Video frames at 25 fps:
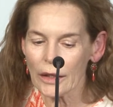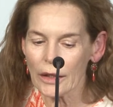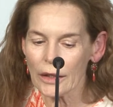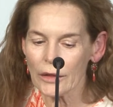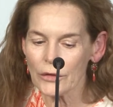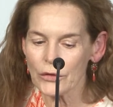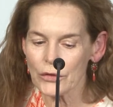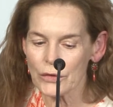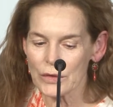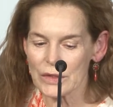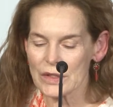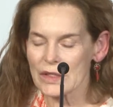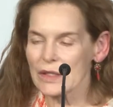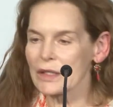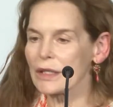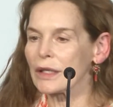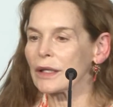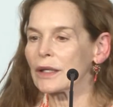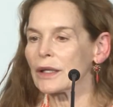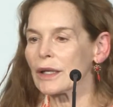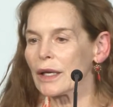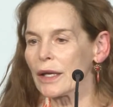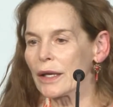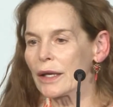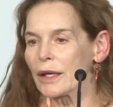
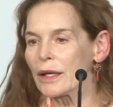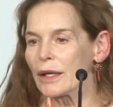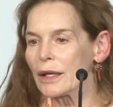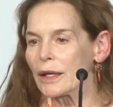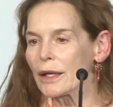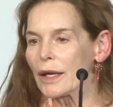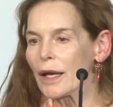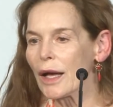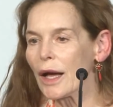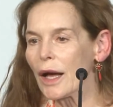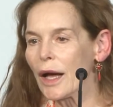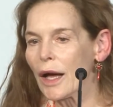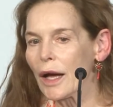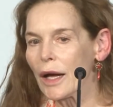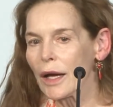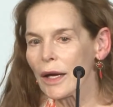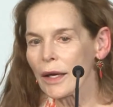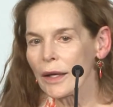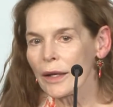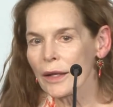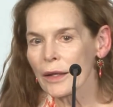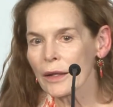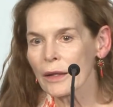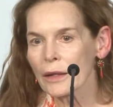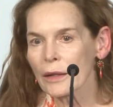interestingly,
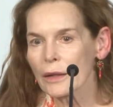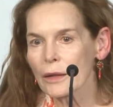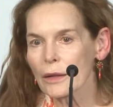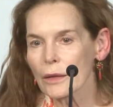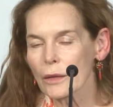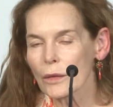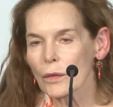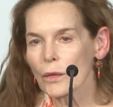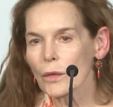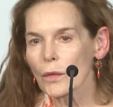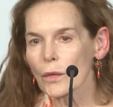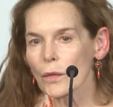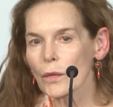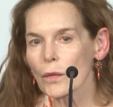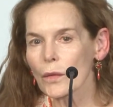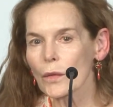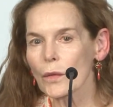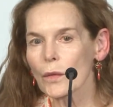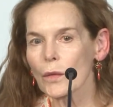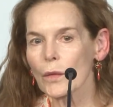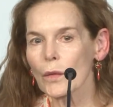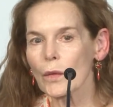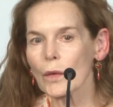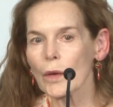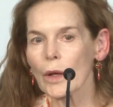my
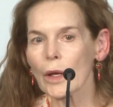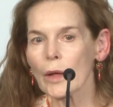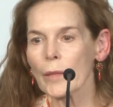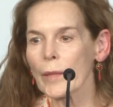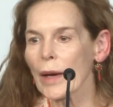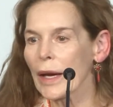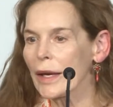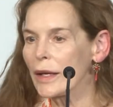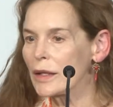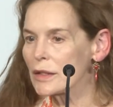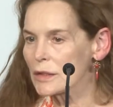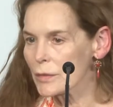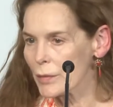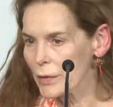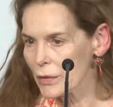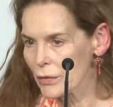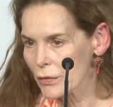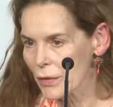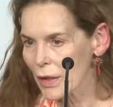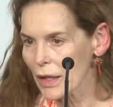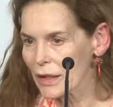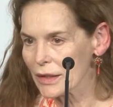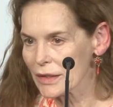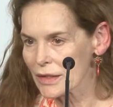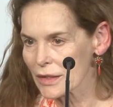husband
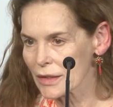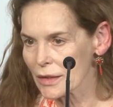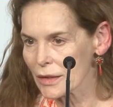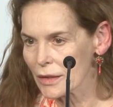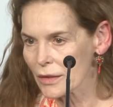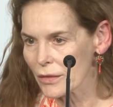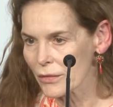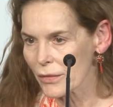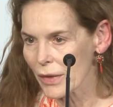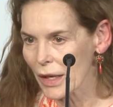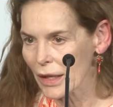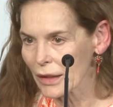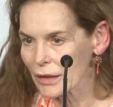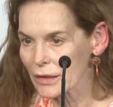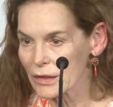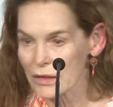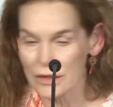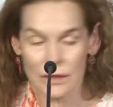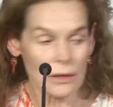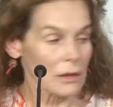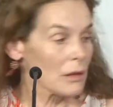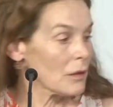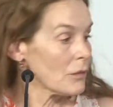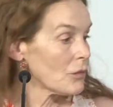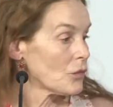writes and
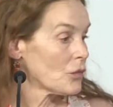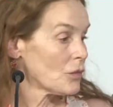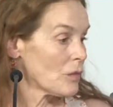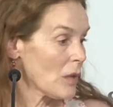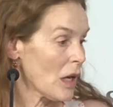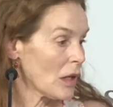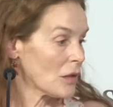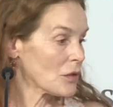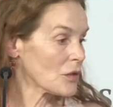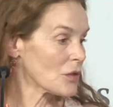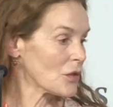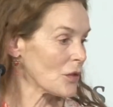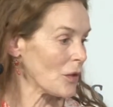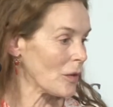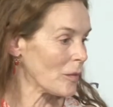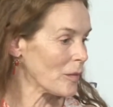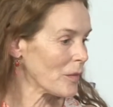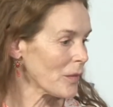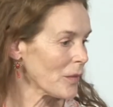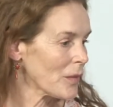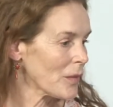directs. I'll stop.